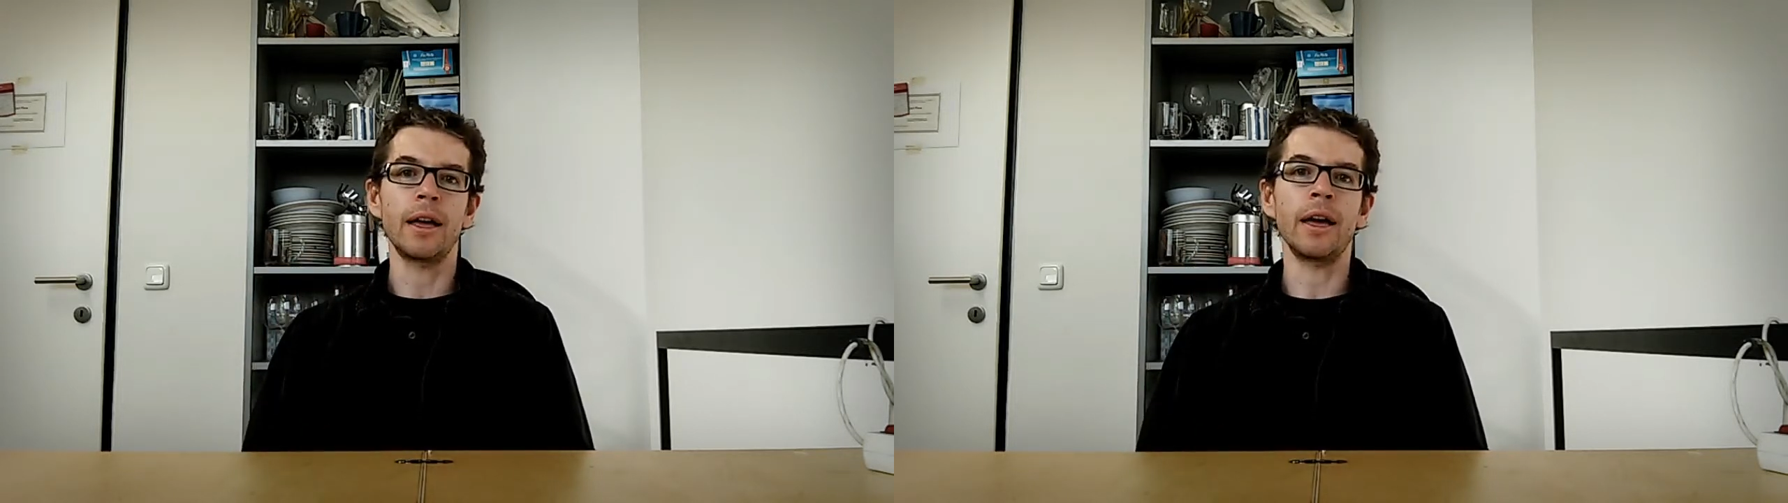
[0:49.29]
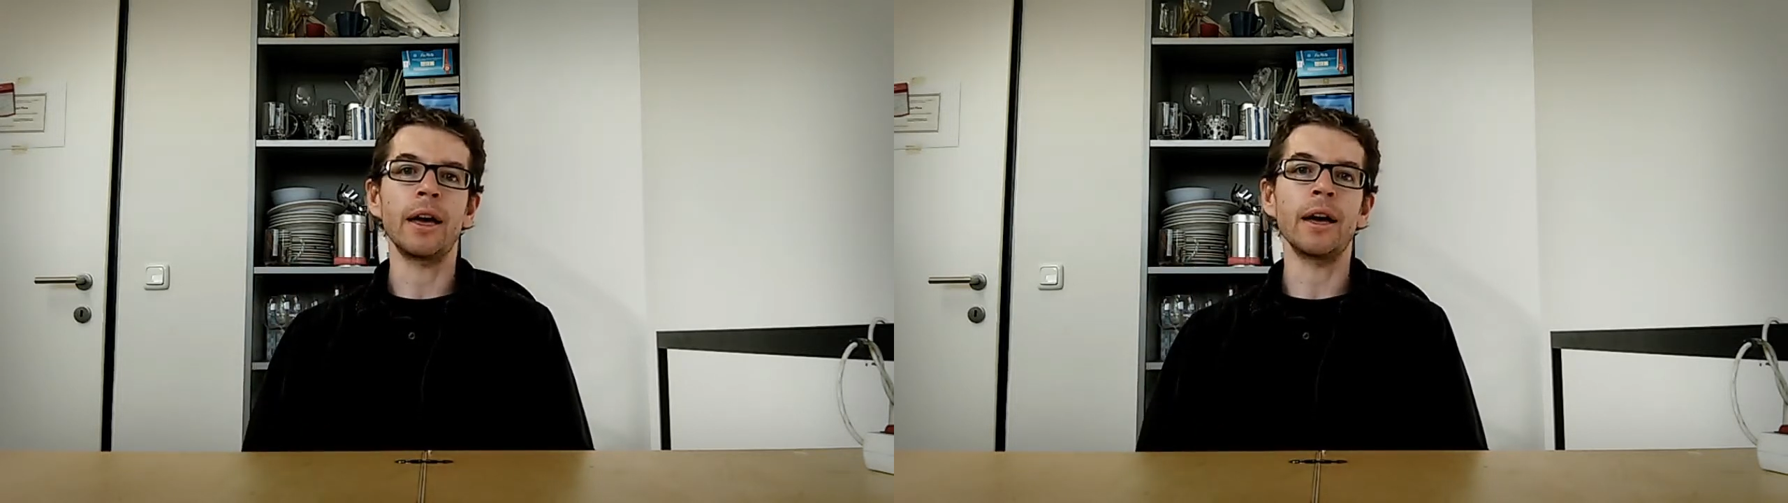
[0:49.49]

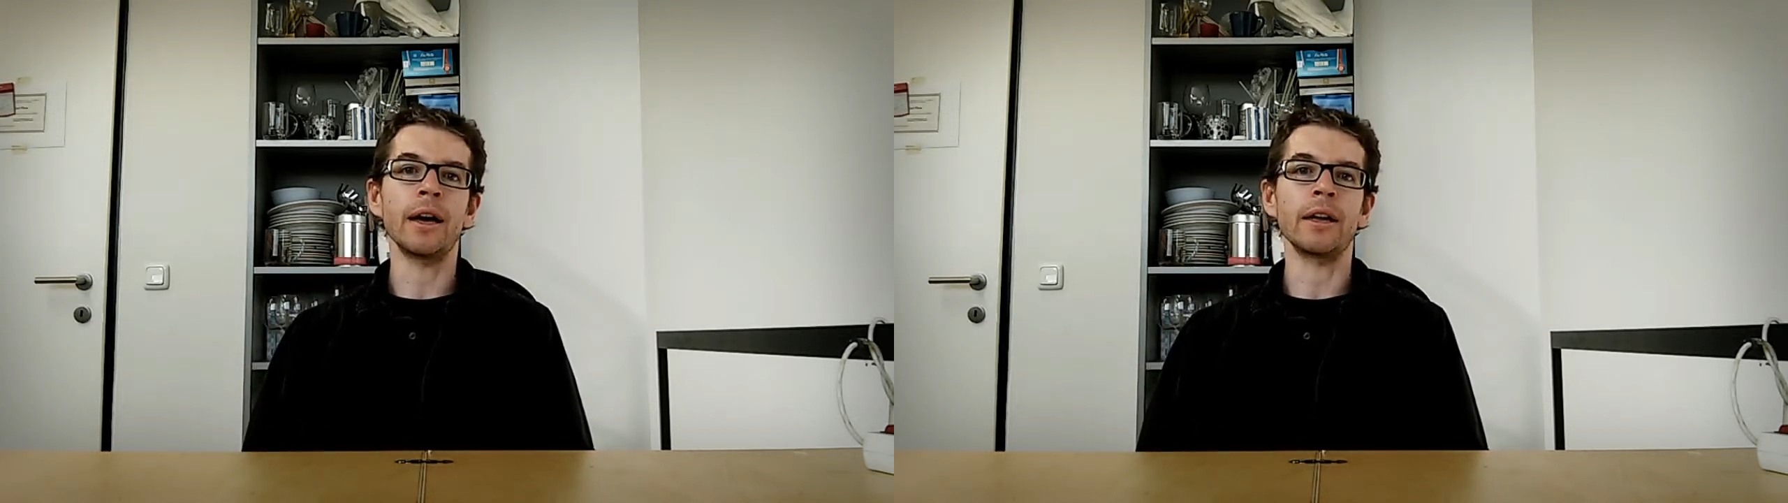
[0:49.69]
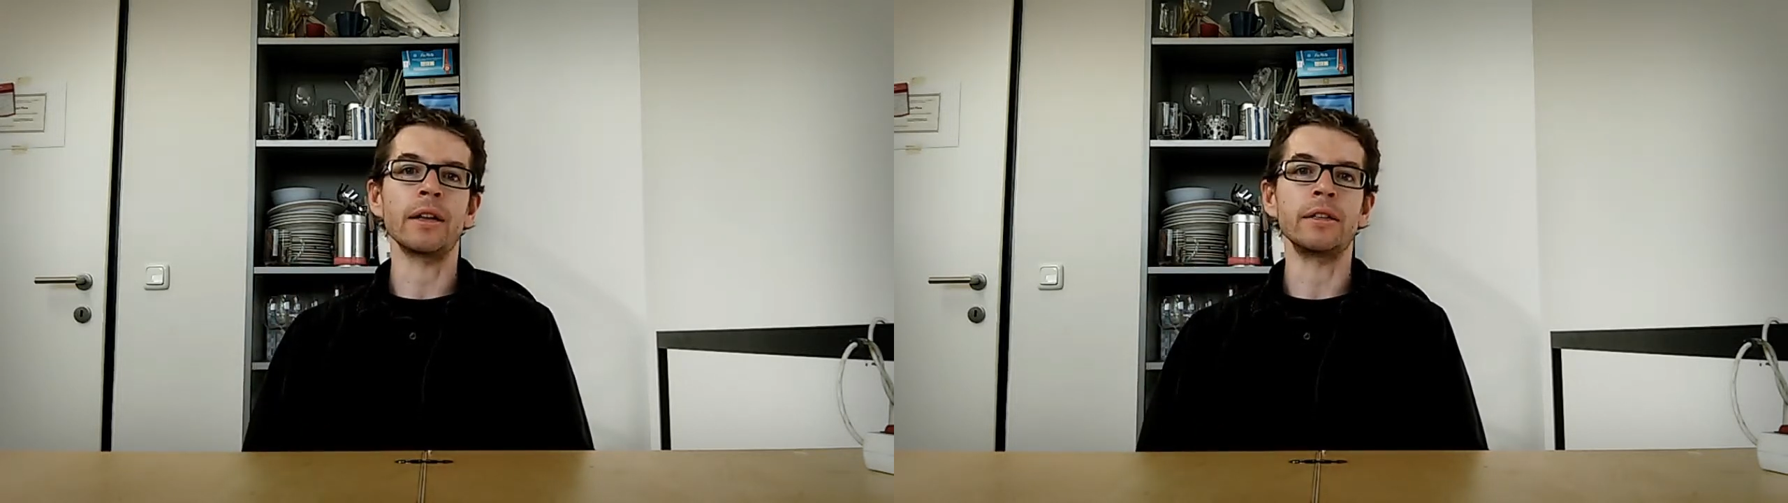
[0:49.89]

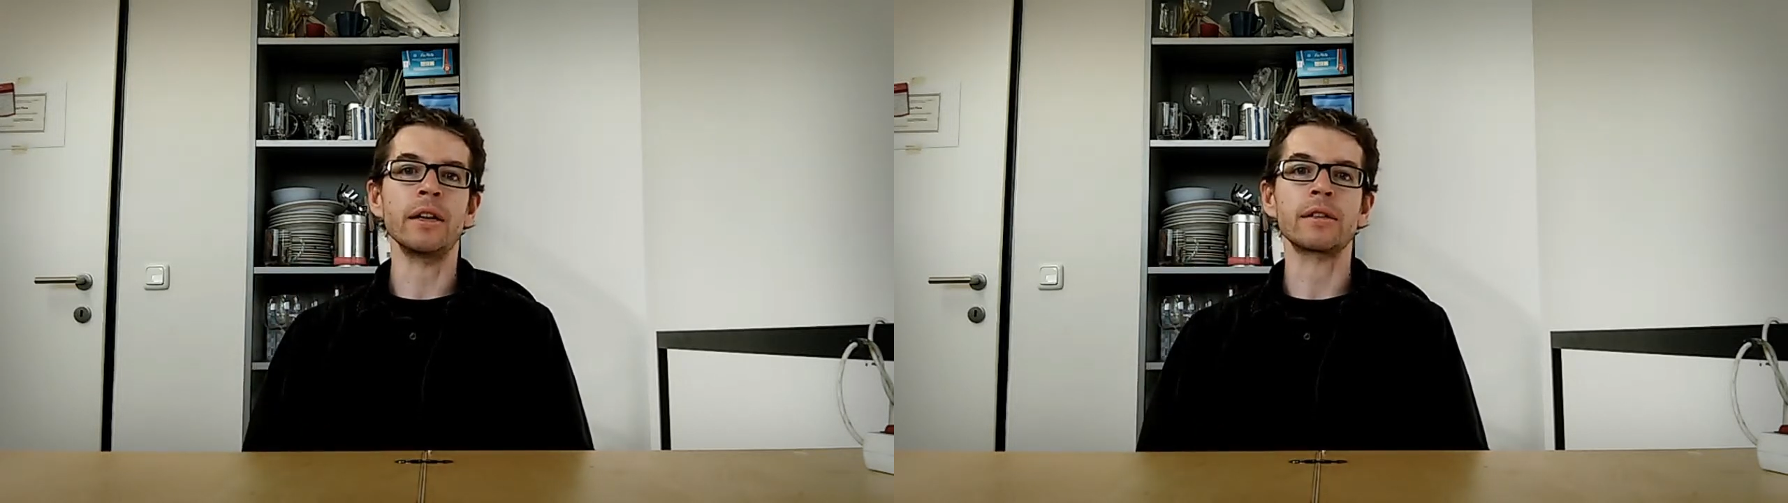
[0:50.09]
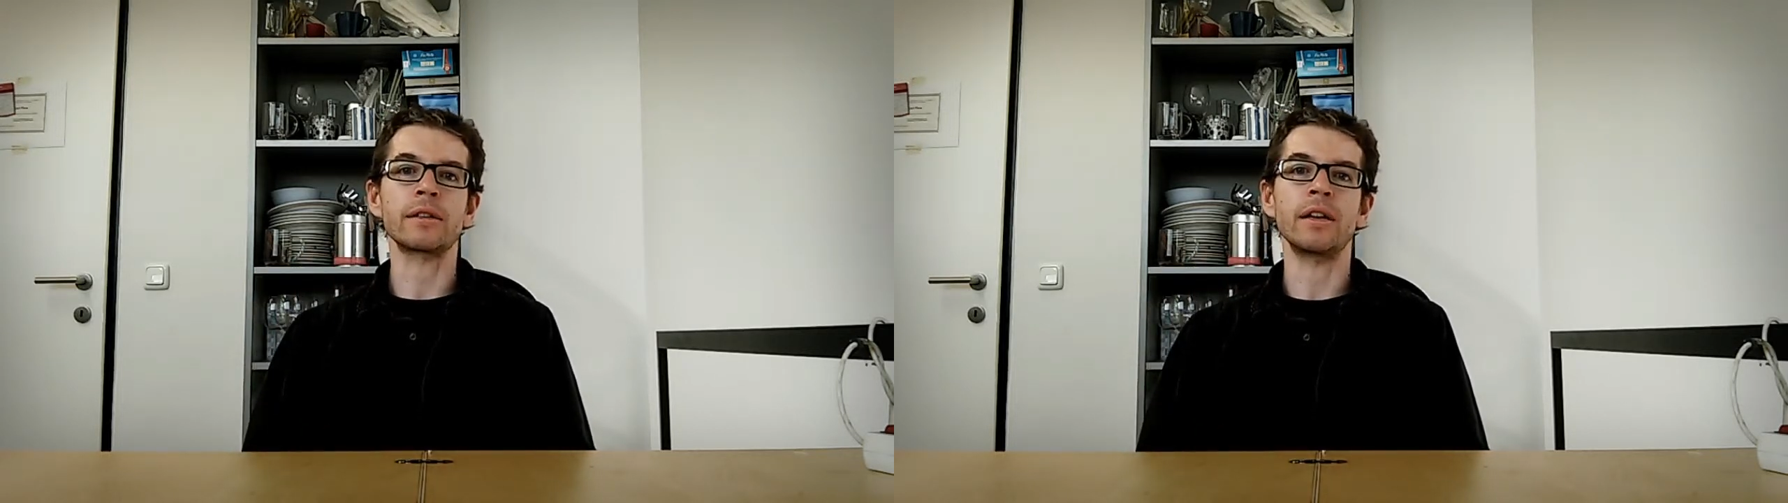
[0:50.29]
And
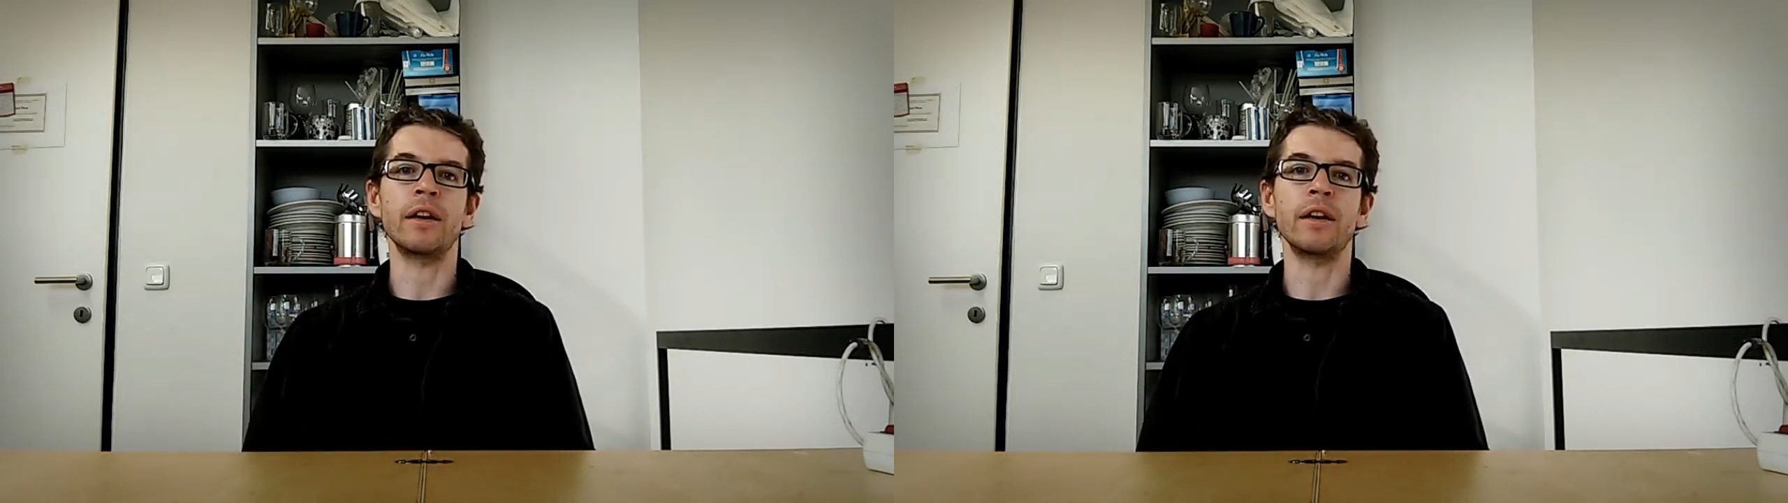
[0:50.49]
yes,